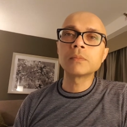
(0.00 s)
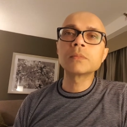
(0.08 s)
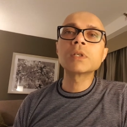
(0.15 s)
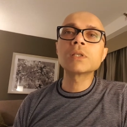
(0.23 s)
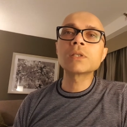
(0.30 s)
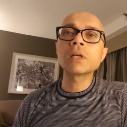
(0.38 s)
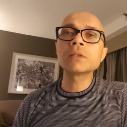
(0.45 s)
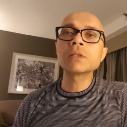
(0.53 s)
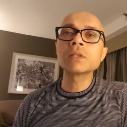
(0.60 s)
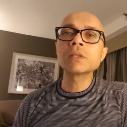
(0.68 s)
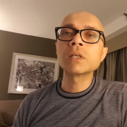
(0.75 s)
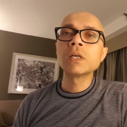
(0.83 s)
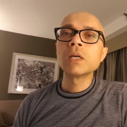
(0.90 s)

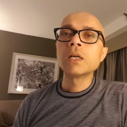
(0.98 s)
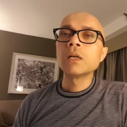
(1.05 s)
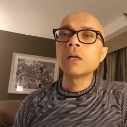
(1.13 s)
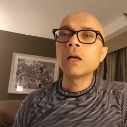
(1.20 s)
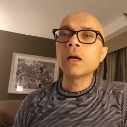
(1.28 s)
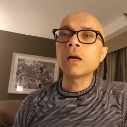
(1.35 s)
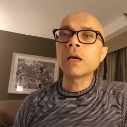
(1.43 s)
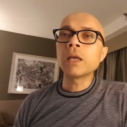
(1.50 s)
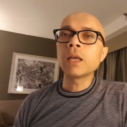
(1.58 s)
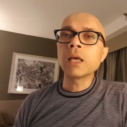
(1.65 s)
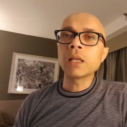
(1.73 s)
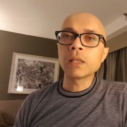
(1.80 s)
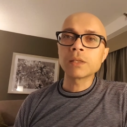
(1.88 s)
consultant,
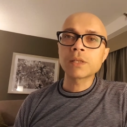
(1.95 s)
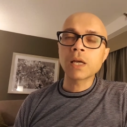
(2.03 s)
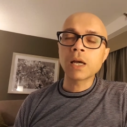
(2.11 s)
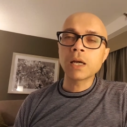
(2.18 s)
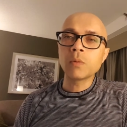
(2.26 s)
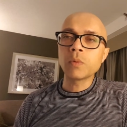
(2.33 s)
and LSI,